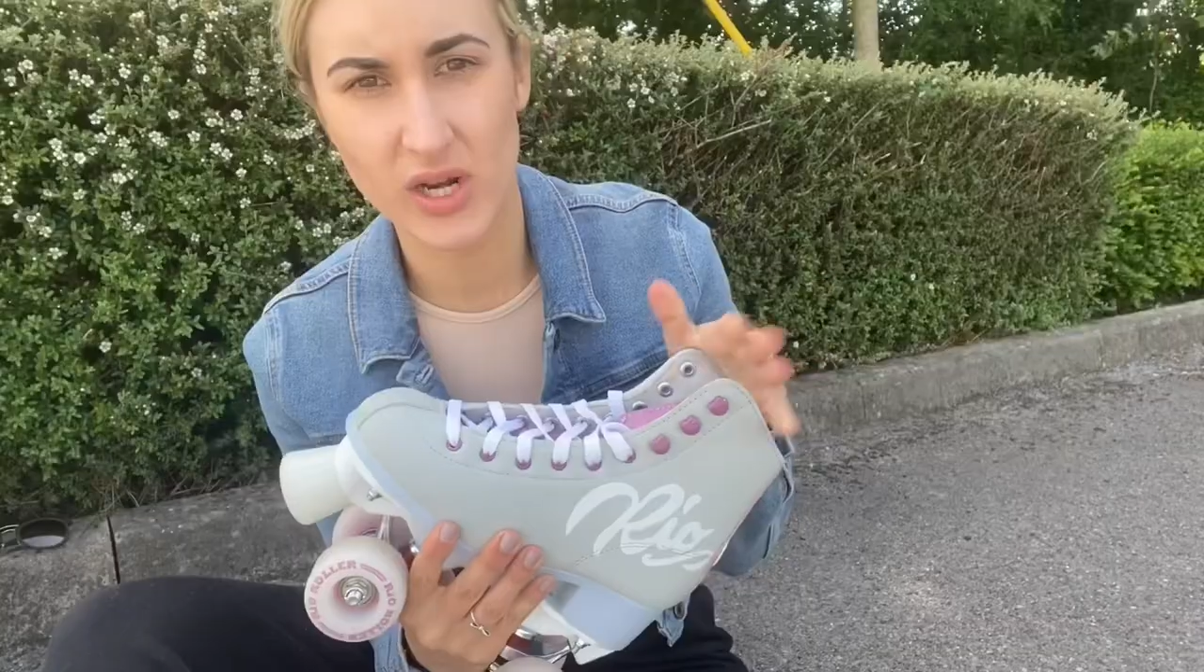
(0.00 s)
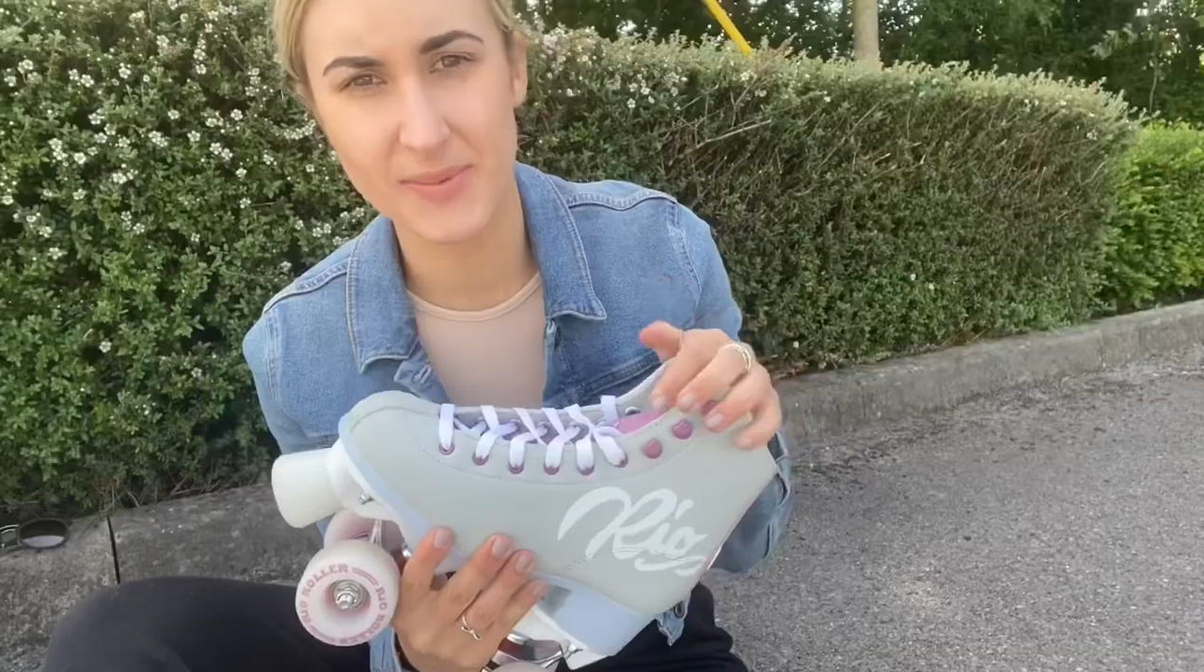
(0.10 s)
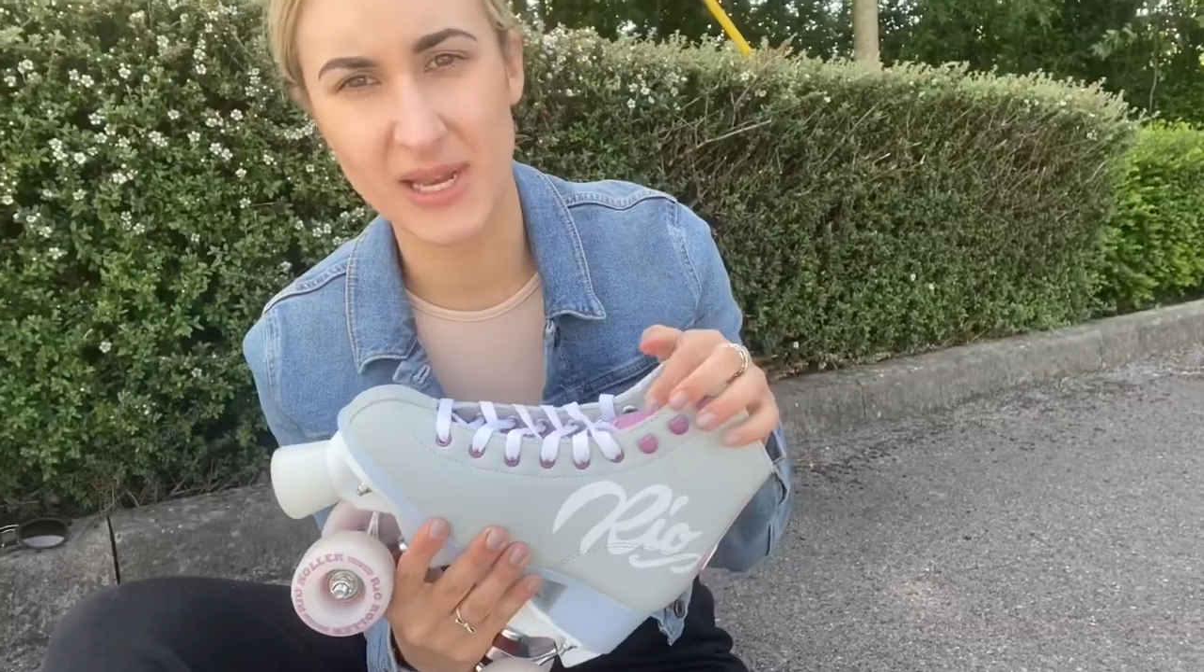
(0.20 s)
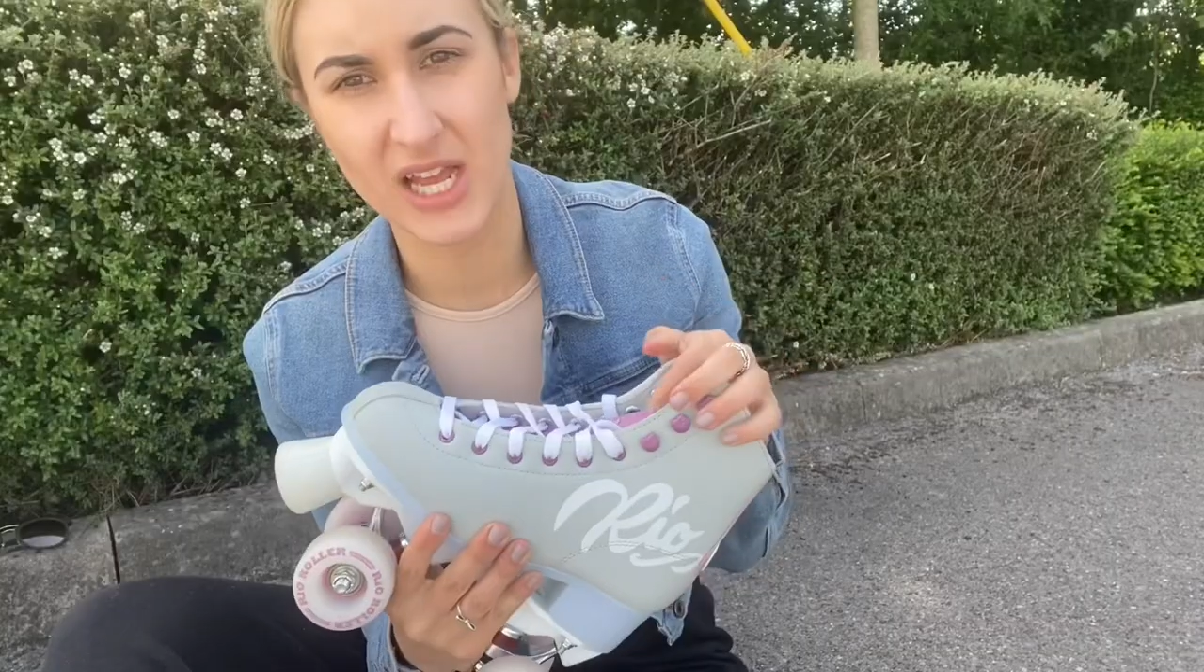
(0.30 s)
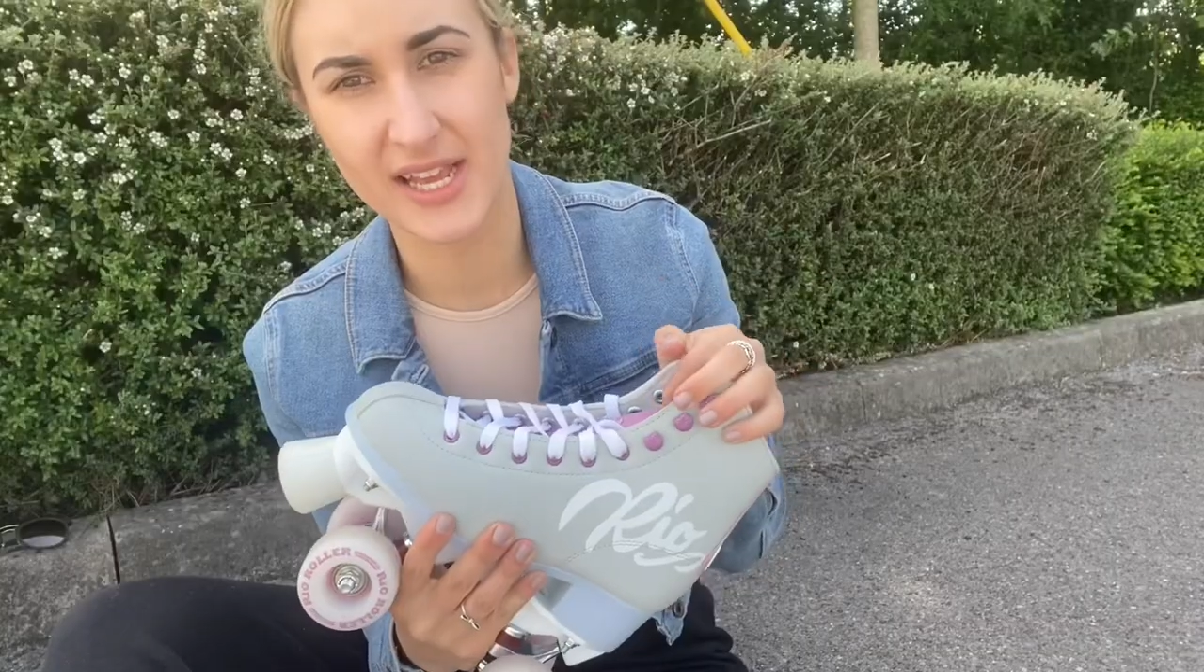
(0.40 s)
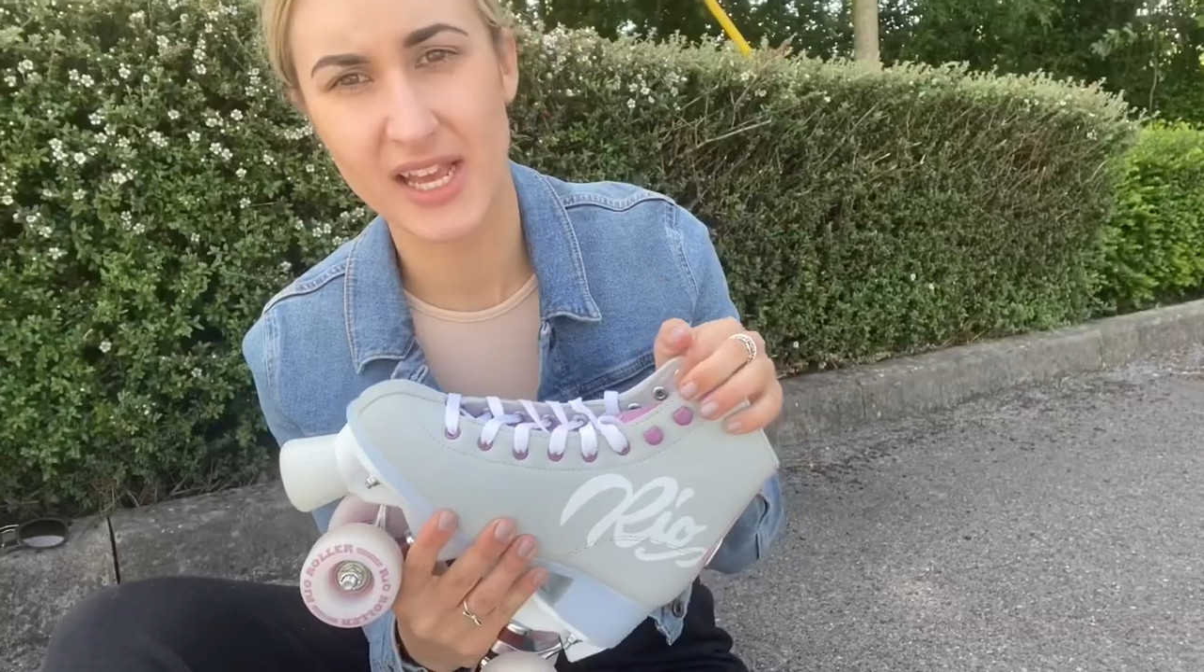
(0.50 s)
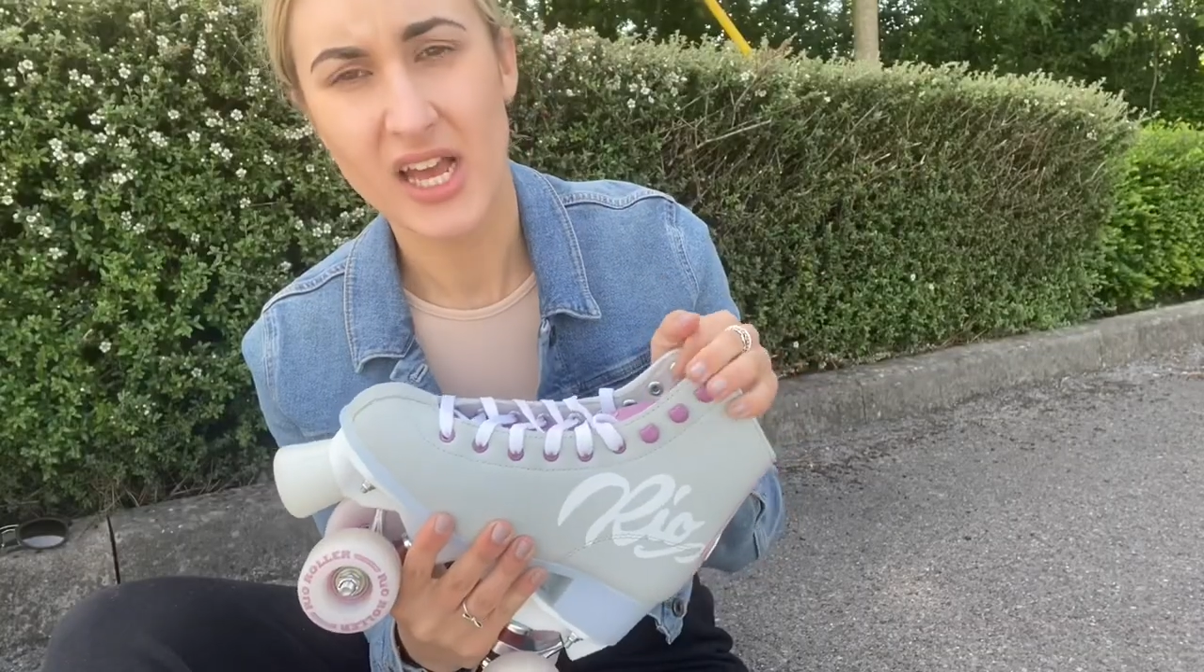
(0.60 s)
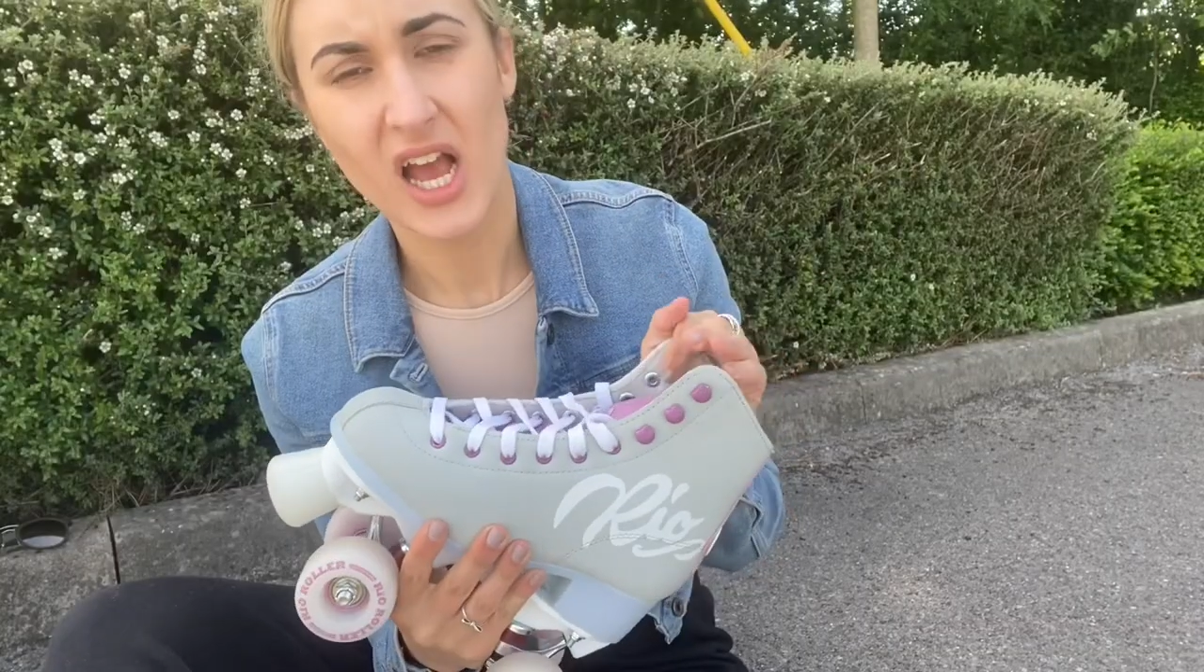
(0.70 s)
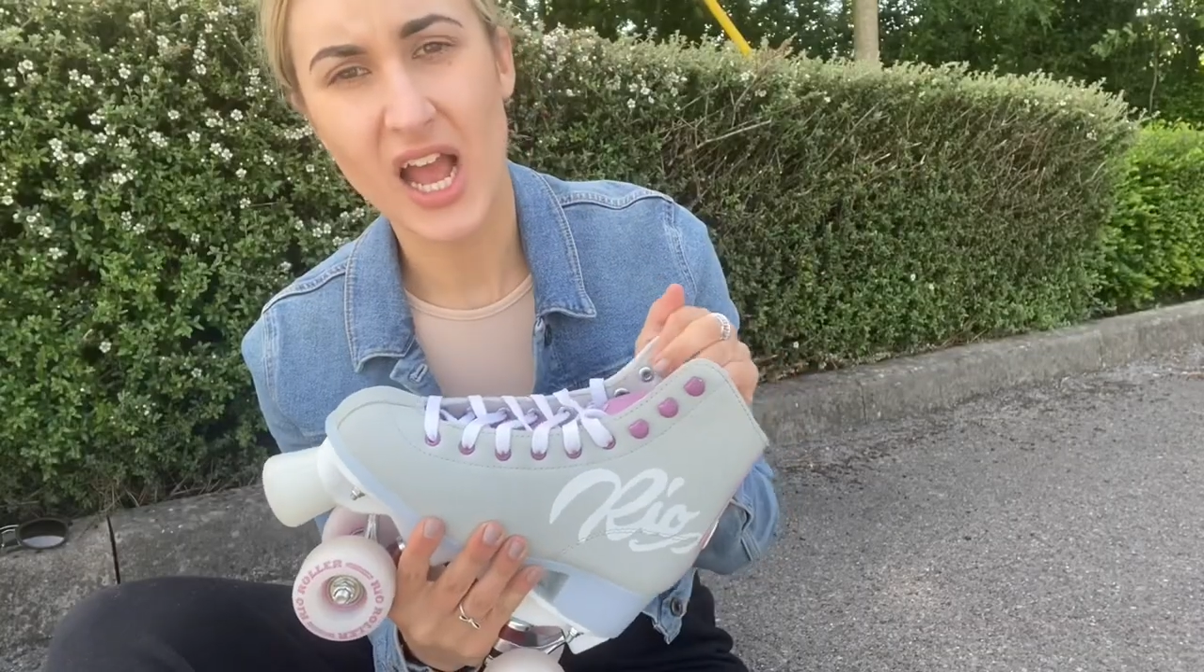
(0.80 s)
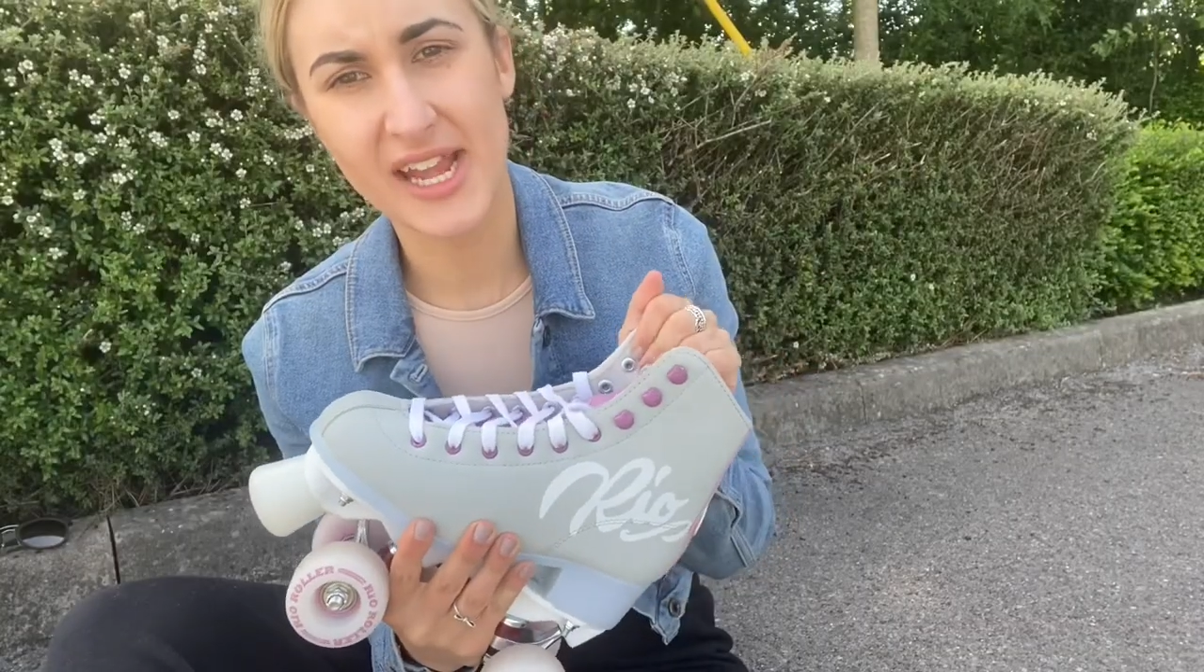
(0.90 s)
to be like
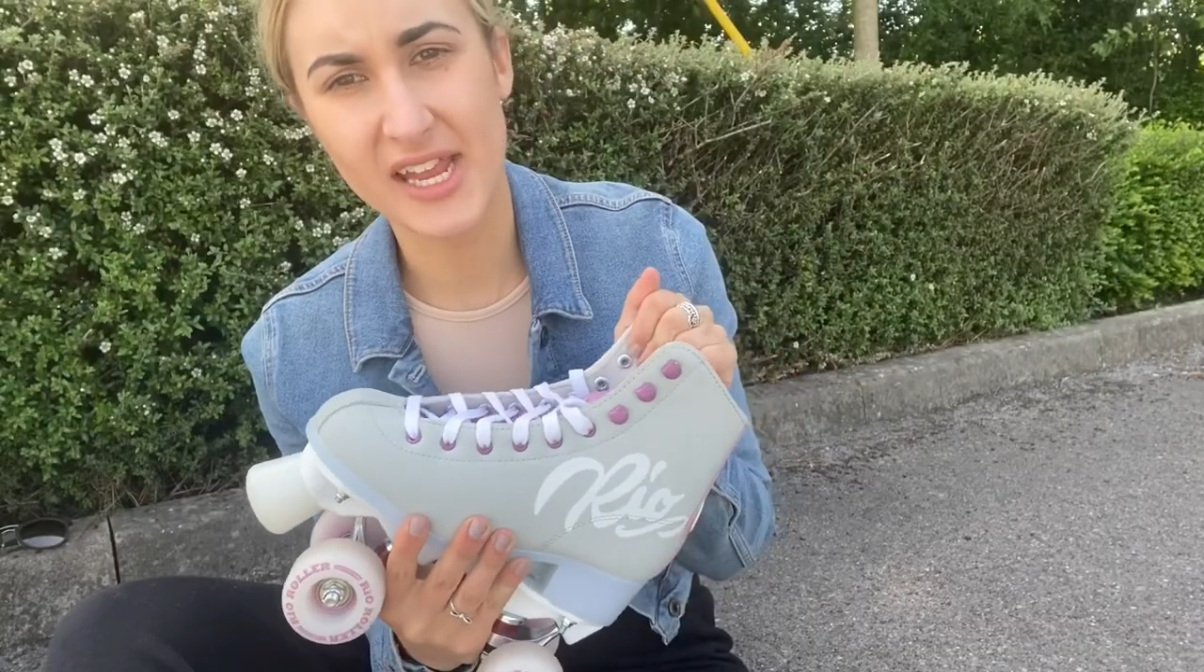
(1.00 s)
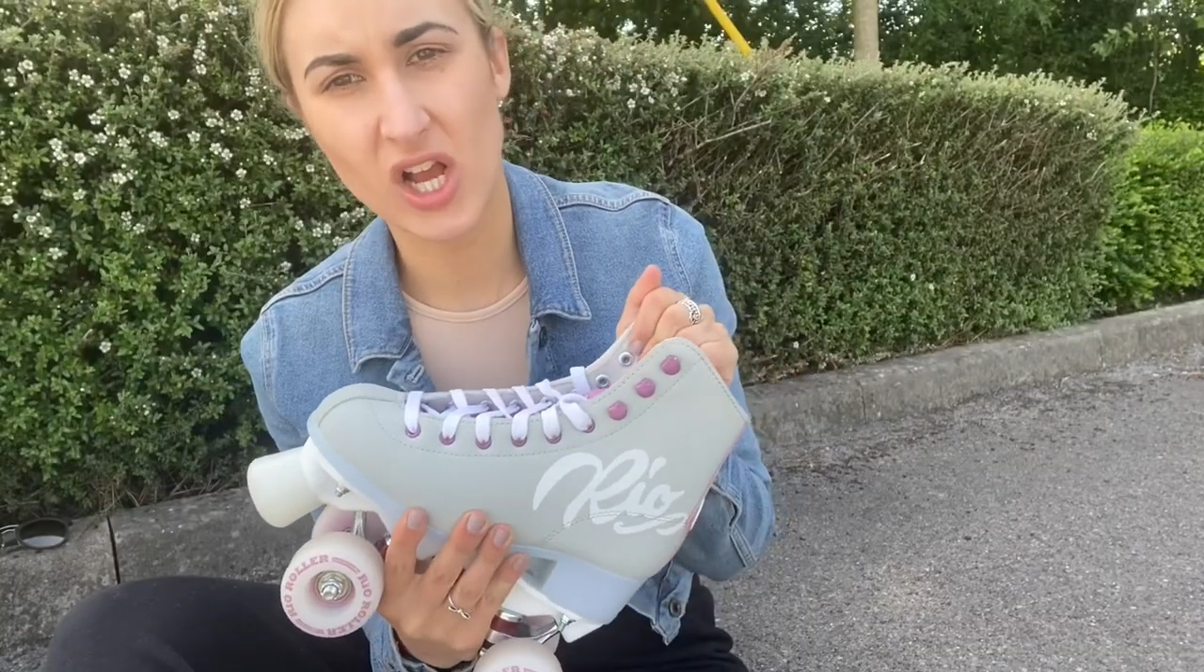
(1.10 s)
any